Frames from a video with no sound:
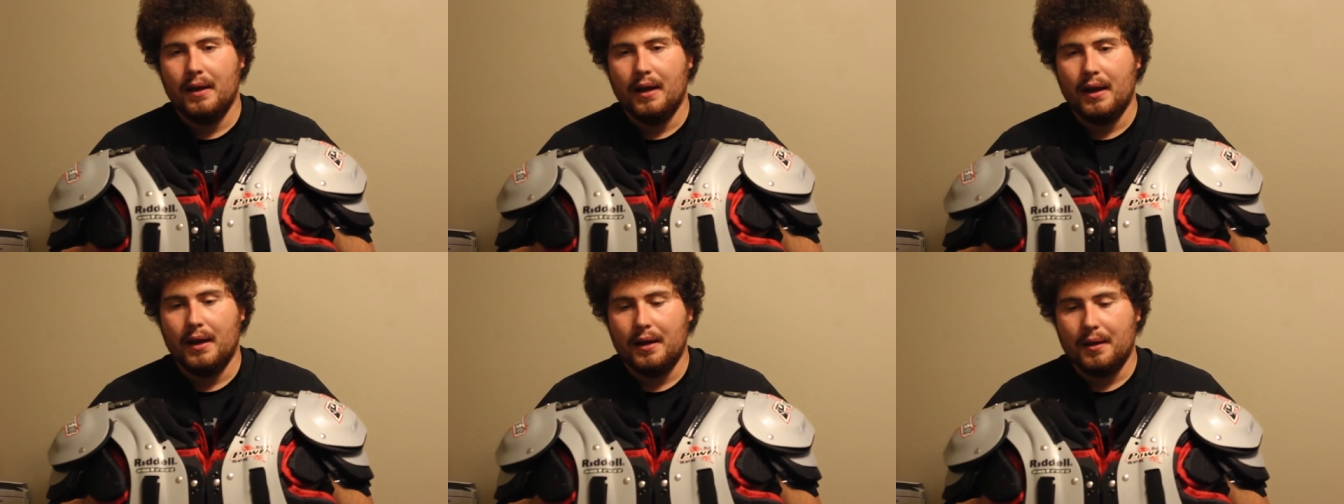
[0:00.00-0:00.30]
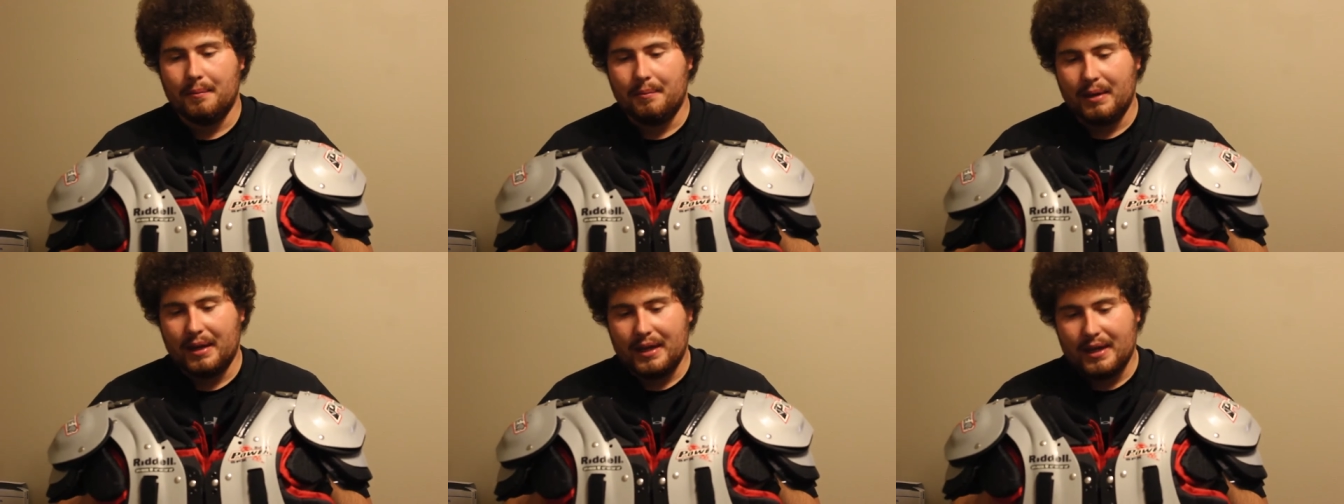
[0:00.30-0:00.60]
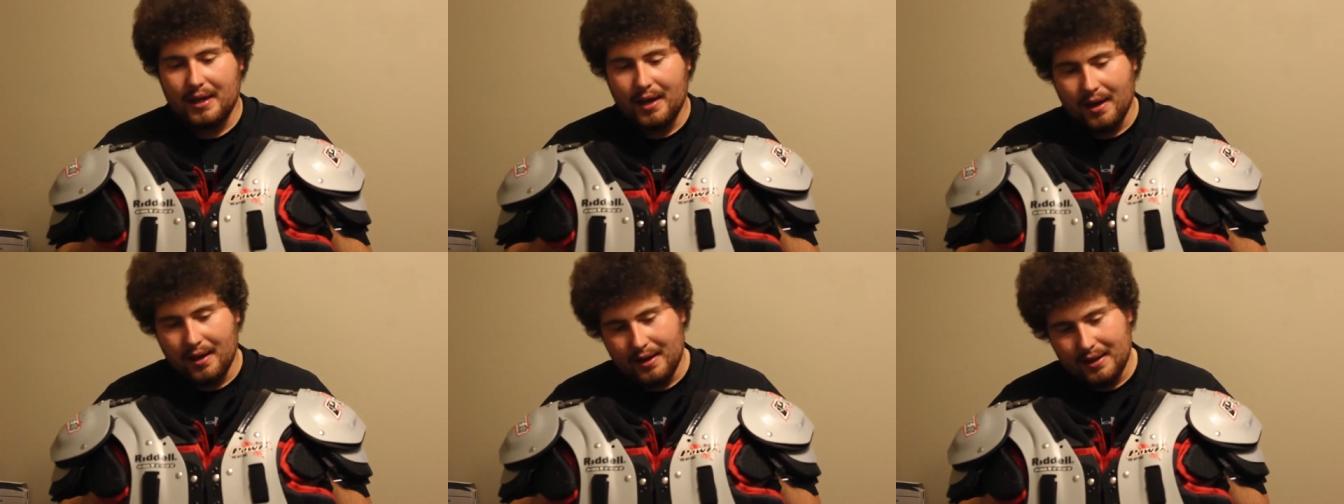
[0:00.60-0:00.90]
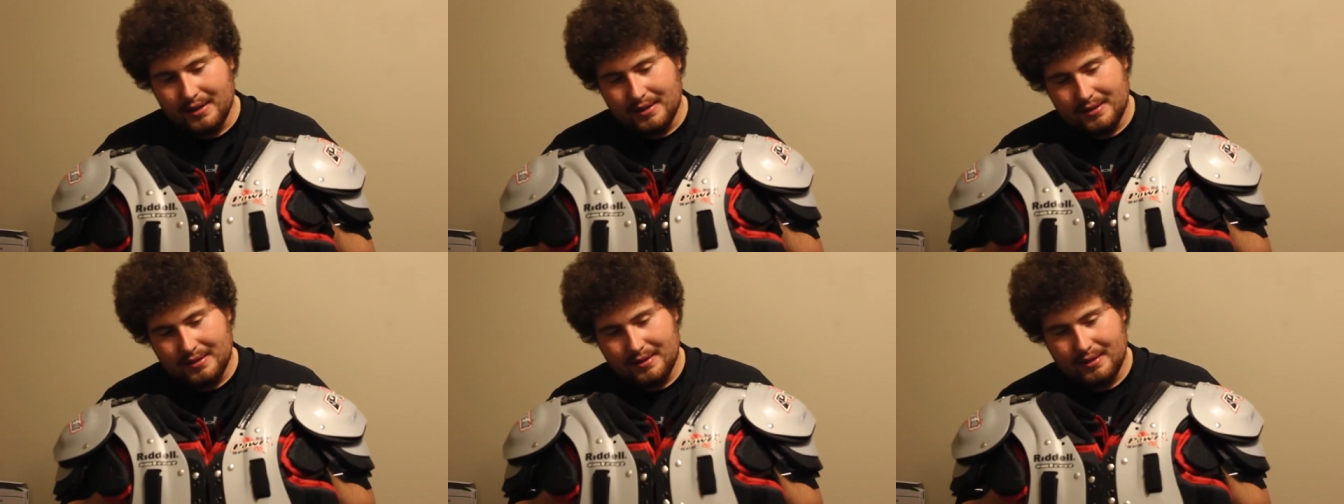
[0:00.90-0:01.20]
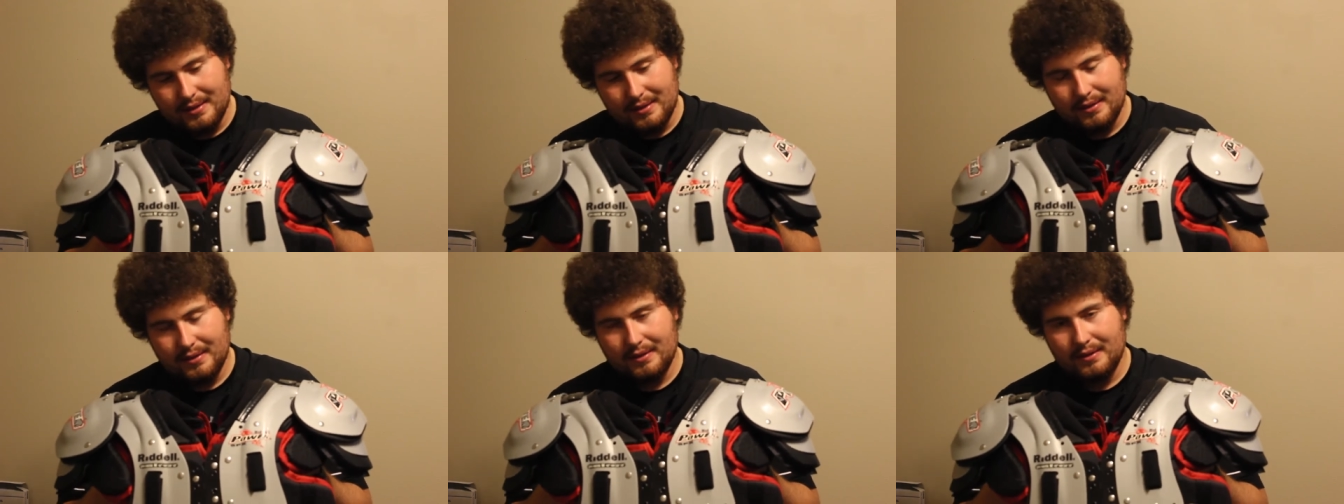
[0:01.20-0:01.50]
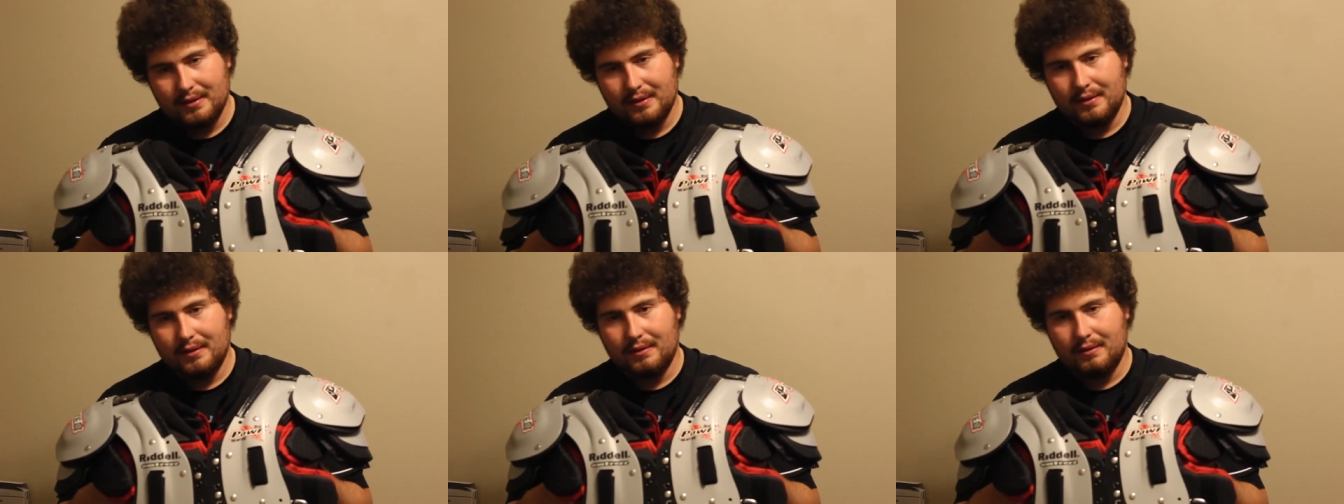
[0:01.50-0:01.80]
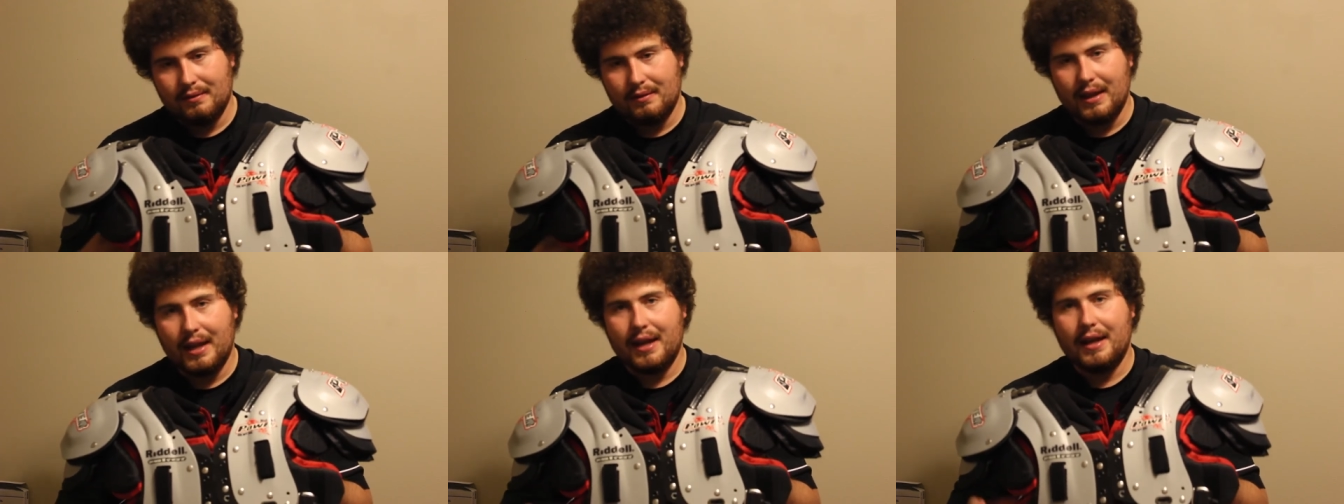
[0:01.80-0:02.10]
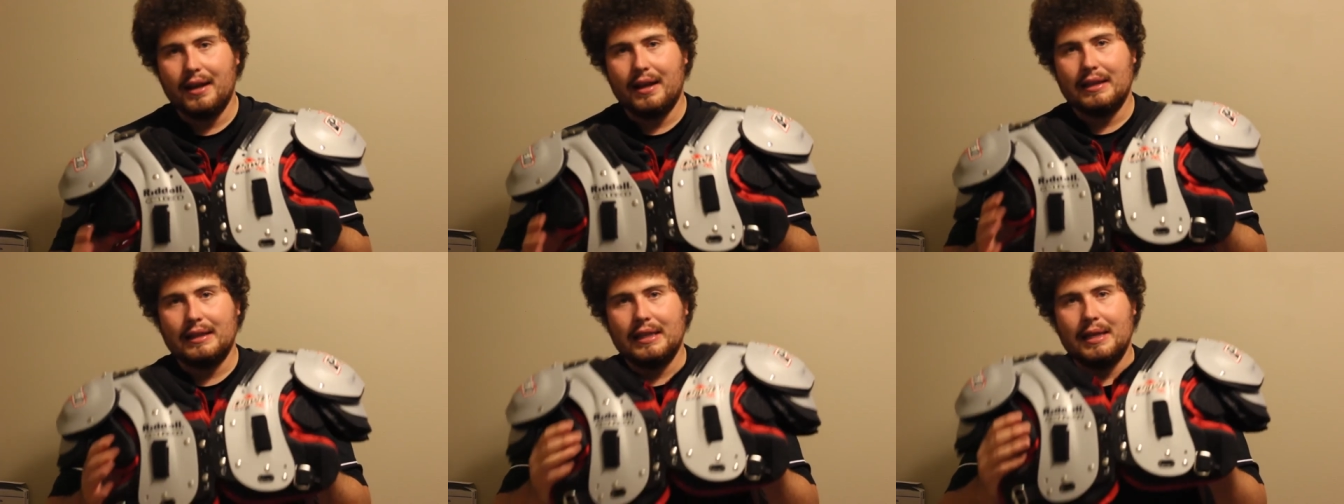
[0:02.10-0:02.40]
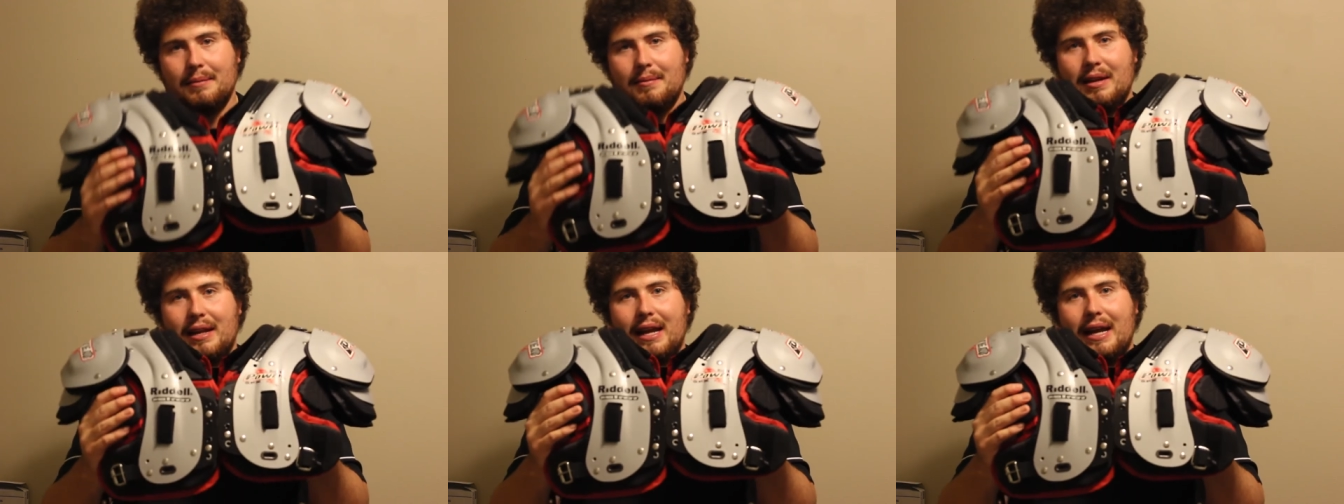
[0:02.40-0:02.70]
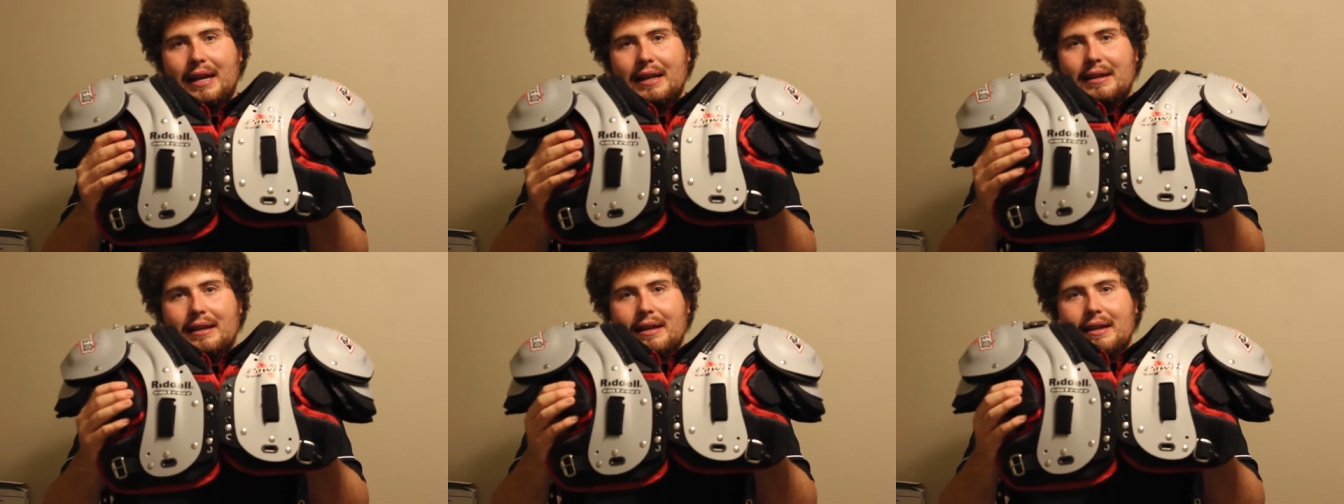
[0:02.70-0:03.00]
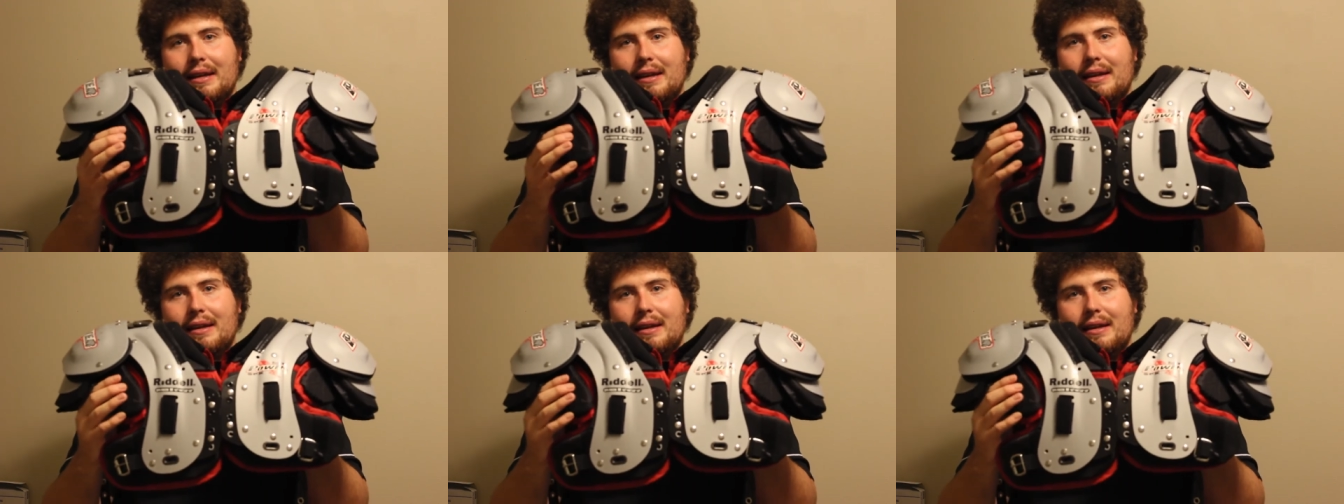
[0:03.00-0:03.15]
uh, because they eliminate